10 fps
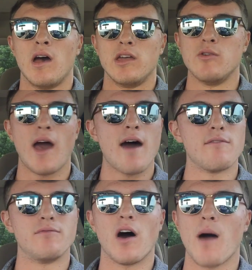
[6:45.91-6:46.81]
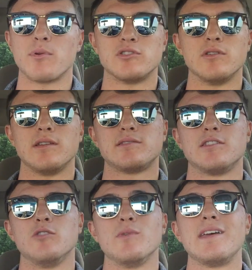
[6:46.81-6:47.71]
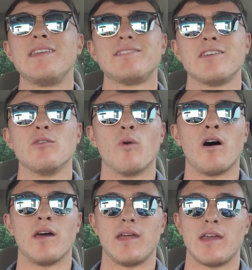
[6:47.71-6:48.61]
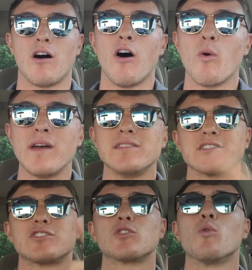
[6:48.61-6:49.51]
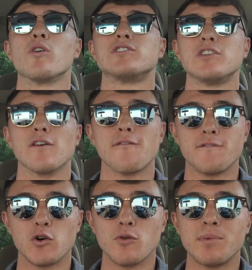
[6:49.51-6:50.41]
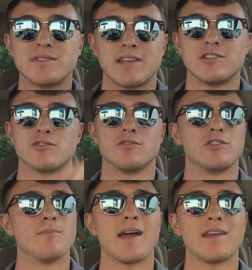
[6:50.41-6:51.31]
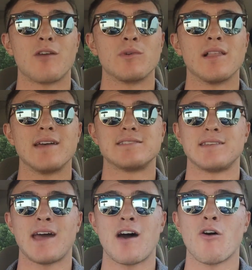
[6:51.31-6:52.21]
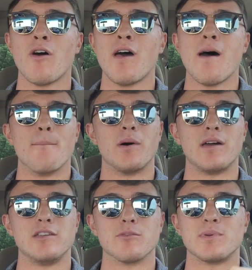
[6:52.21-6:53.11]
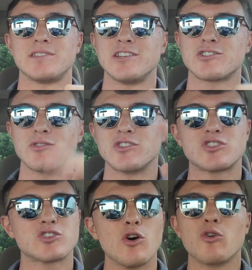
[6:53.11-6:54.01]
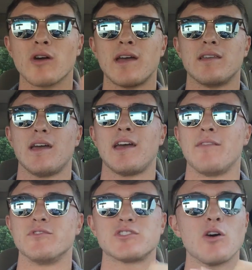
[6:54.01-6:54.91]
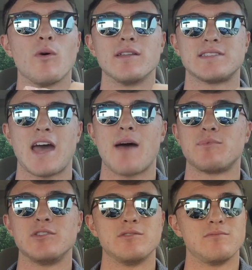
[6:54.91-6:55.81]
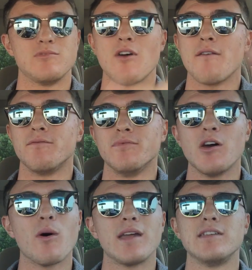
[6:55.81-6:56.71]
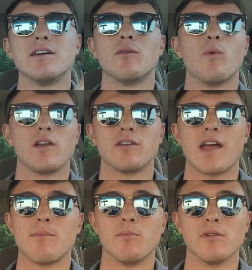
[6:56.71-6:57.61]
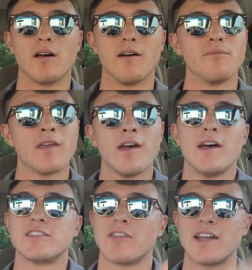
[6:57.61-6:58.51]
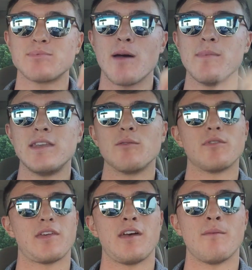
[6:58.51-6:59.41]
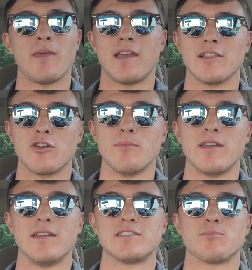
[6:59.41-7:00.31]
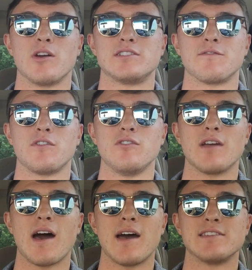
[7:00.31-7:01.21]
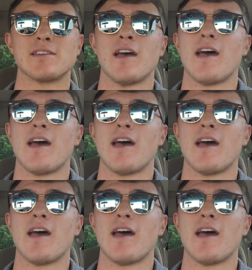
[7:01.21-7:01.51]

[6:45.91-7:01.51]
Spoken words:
You have the opportunities to do anything you want, and always soar to your full potential. You might not realize it now, but your potential is so great and so untapped, you have no idea what you're capable of. So that's my meeting with him and a little bit of inspiration for you guys.